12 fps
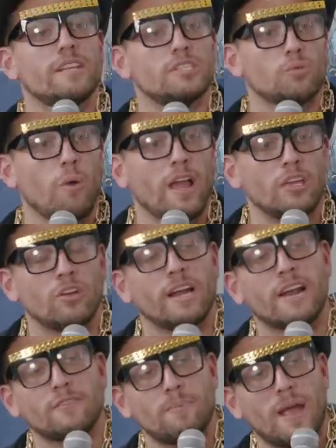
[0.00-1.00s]
so this way, you're
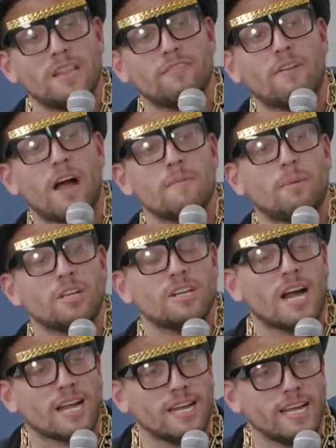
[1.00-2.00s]
gonna have to pay the fine, but
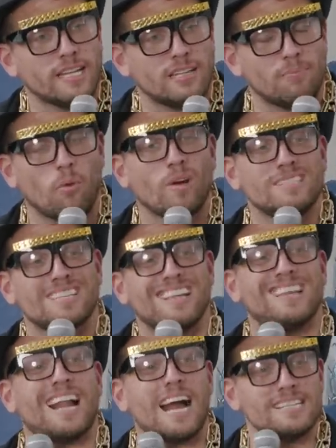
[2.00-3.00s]
you're not gonna get the points.
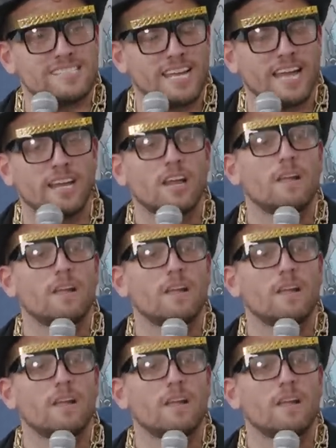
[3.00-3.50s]
And then I said, which